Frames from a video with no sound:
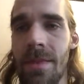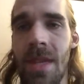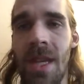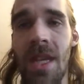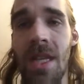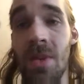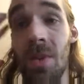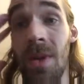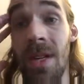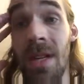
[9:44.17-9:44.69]

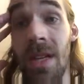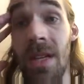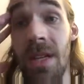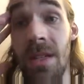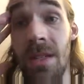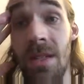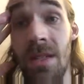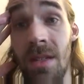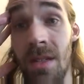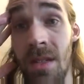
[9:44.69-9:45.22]
it is what it
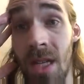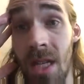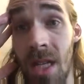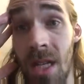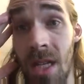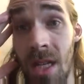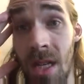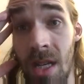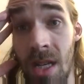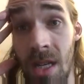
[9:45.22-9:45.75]
is.
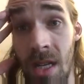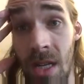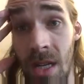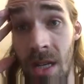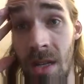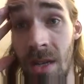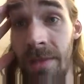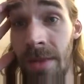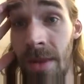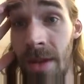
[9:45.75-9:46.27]
And
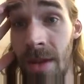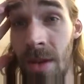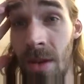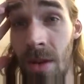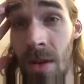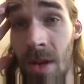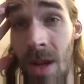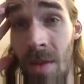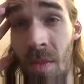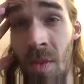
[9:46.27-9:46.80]
a
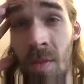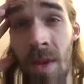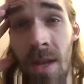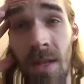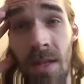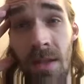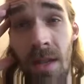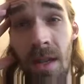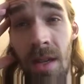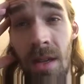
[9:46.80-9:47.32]
couple of
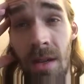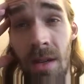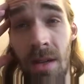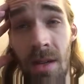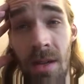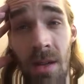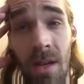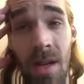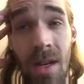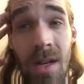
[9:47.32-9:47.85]
minutes
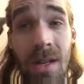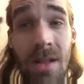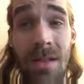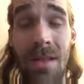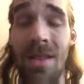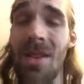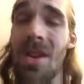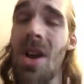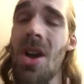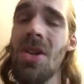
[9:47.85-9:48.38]
later,
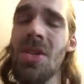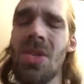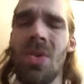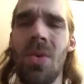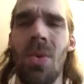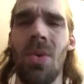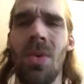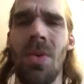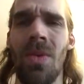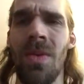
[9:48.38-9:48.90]
the car's
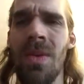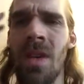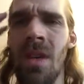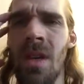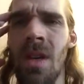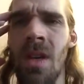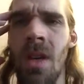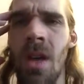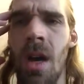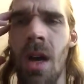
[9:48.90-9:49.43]
totaled.
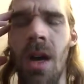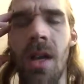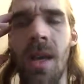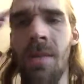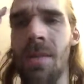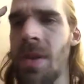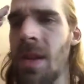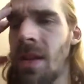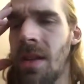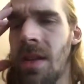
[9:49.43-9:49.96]

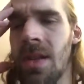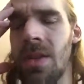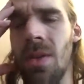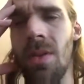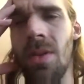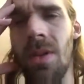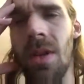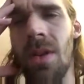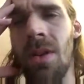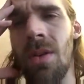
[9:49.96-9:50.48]
Completely
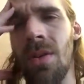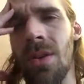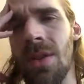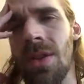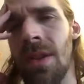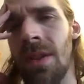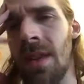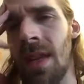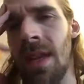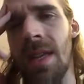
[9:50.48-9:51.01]
totaled. I don't know what's
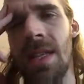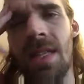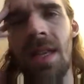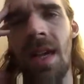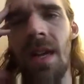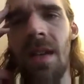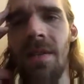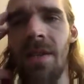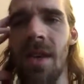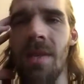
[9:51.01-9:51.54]
good in the
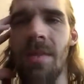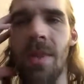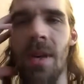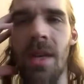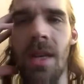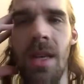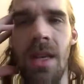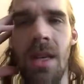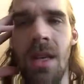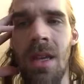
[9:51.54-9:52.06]
inside of it,
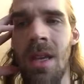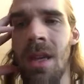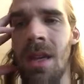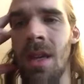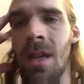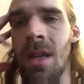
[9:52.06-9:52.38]
but like,